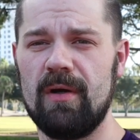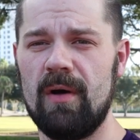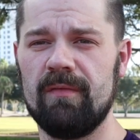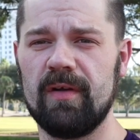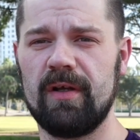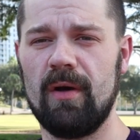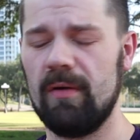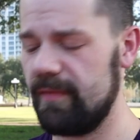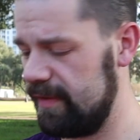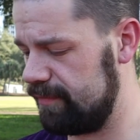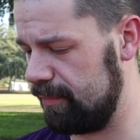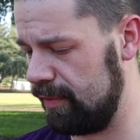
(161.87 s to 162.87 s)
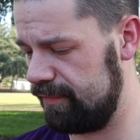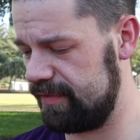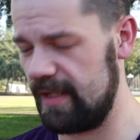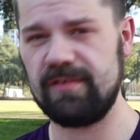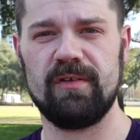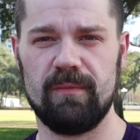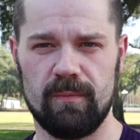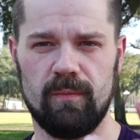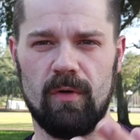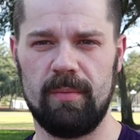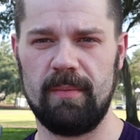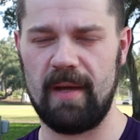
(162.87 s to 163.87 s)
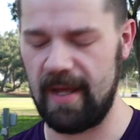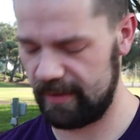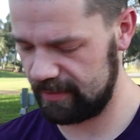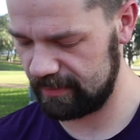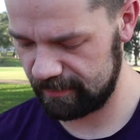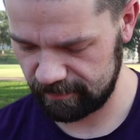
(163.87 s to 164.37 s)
to go over and go over these move sets, and we'll be back.